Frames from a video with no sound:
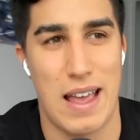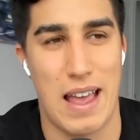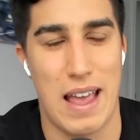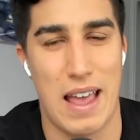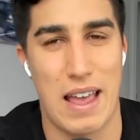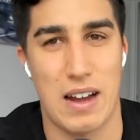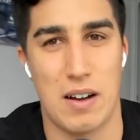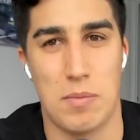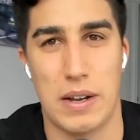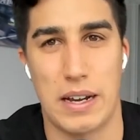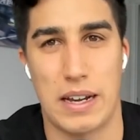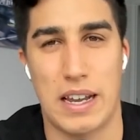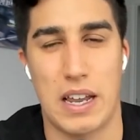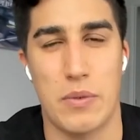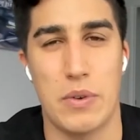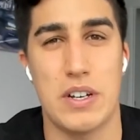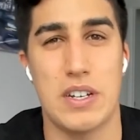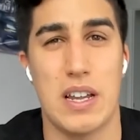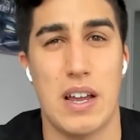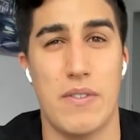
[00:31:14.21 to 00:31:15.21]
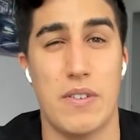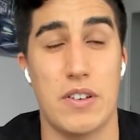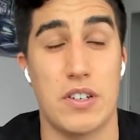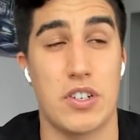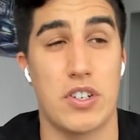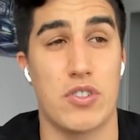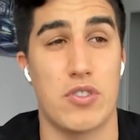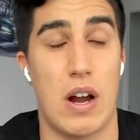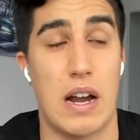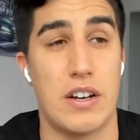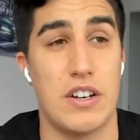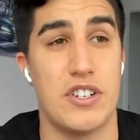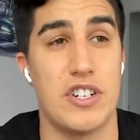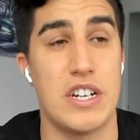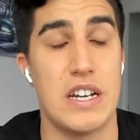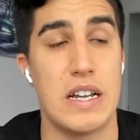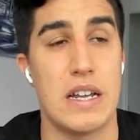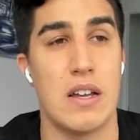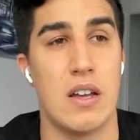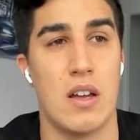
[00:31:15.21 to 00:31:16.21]
And I'm like, can we just have a
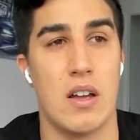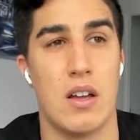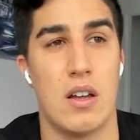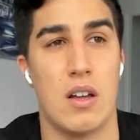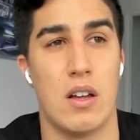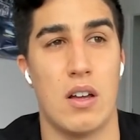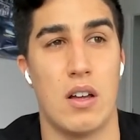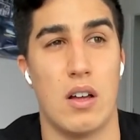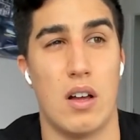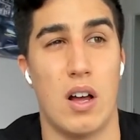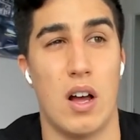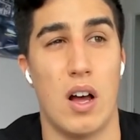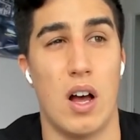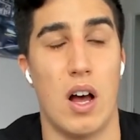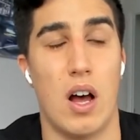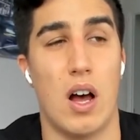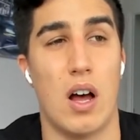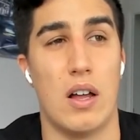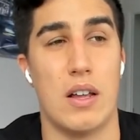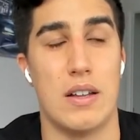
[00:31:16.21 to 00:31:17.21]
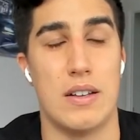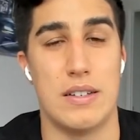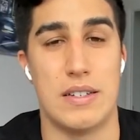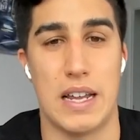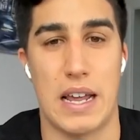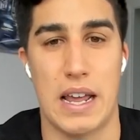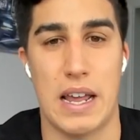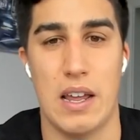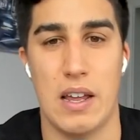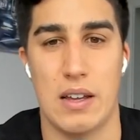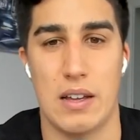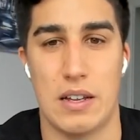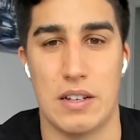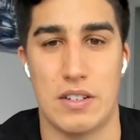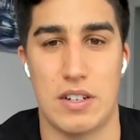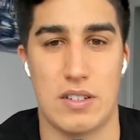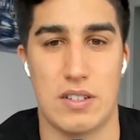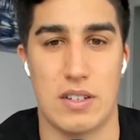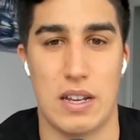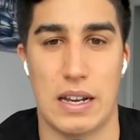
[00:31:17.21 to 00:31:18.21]
strategy uh, day?
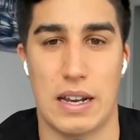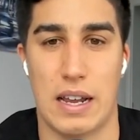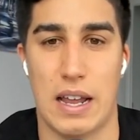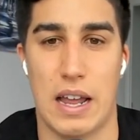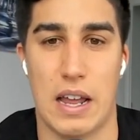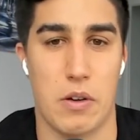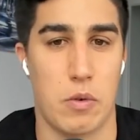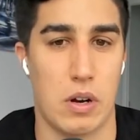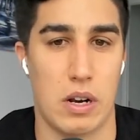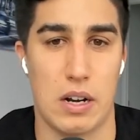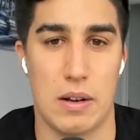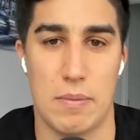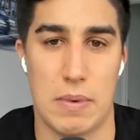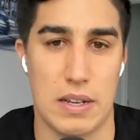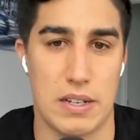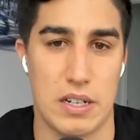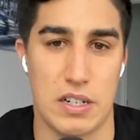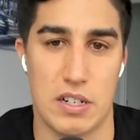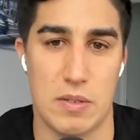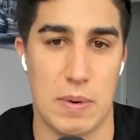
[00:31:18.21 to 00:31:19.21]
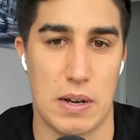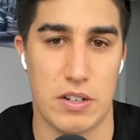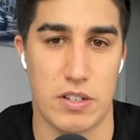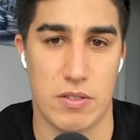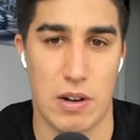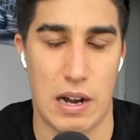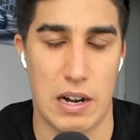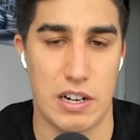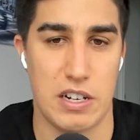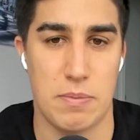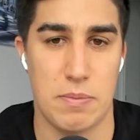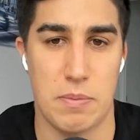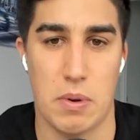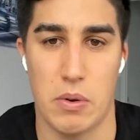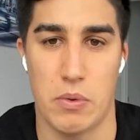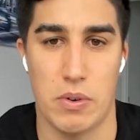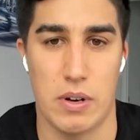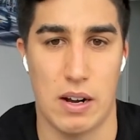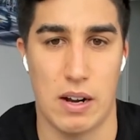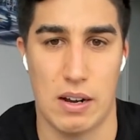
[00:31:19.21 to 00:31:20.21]
It's just like, hey, we're going to message about strategy,
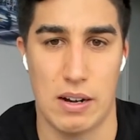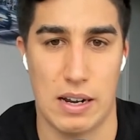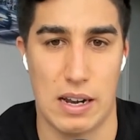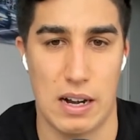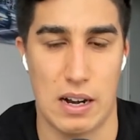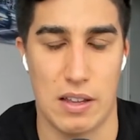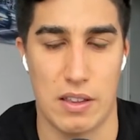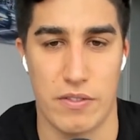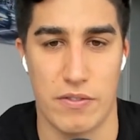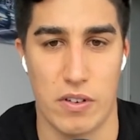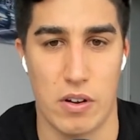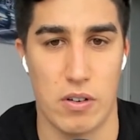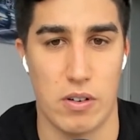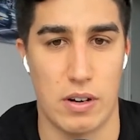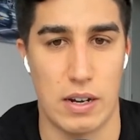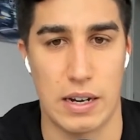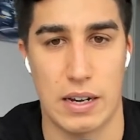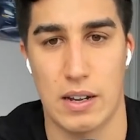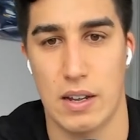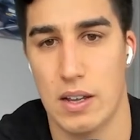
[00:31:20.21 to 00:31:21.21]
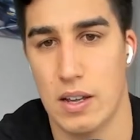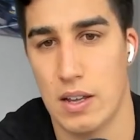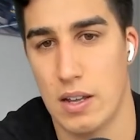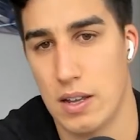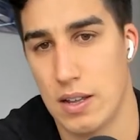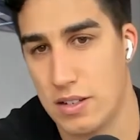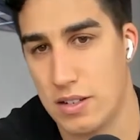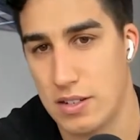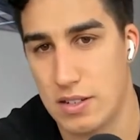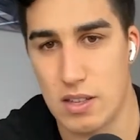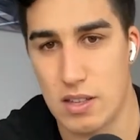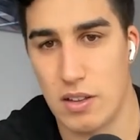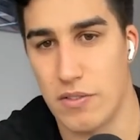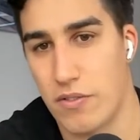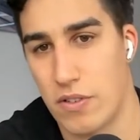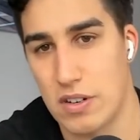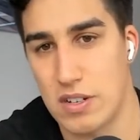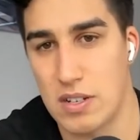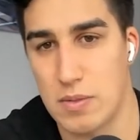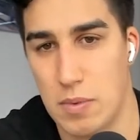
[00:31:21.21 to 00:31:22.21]
but we're not going to get on the phone. Like, just in the
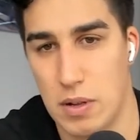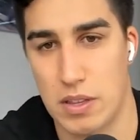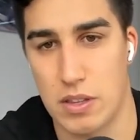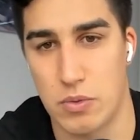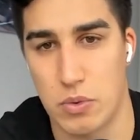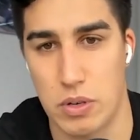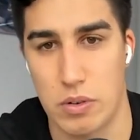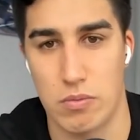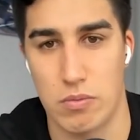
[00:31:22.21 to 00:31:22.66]
first of the month, we